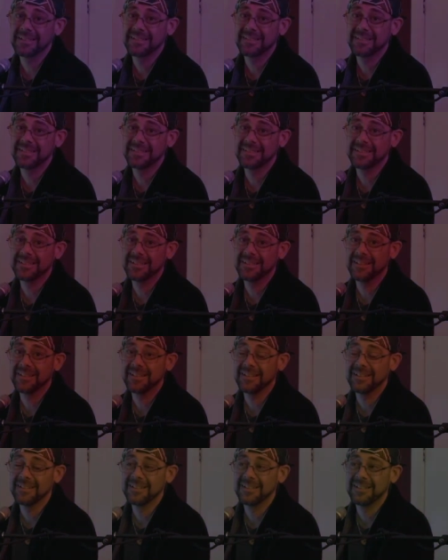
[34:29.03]
Yeah, I'm gonna have yeah.
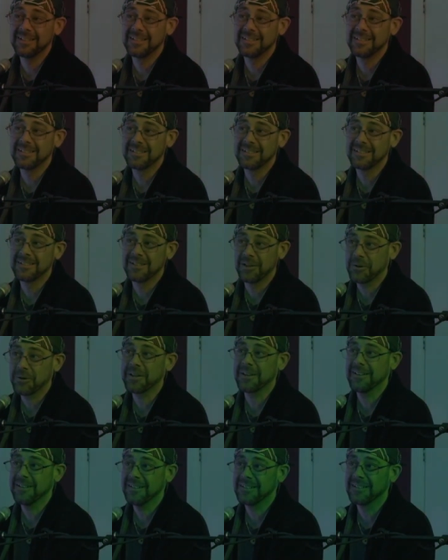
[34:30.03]
a monkey. I'm
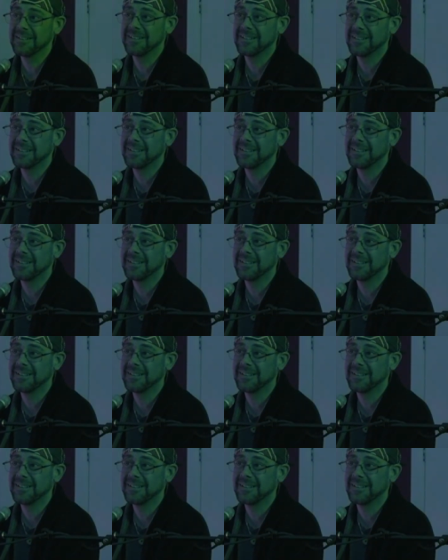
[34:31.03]
okay. Monkey. Also, I